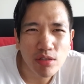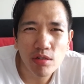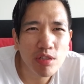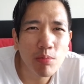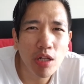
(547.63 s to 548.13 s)
you
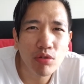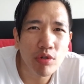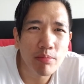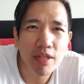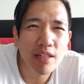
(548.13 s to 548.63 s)
know, small
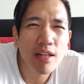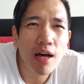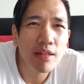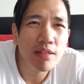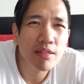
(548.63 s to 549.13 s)
equipment,
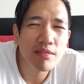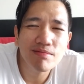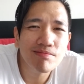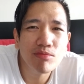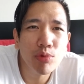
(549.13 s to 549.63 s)
not
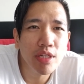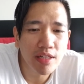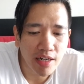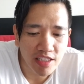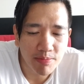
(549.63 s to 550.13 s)
really
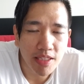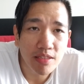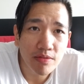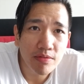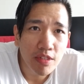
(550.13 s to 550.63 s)
not
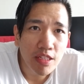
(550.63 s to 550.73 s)
expensive.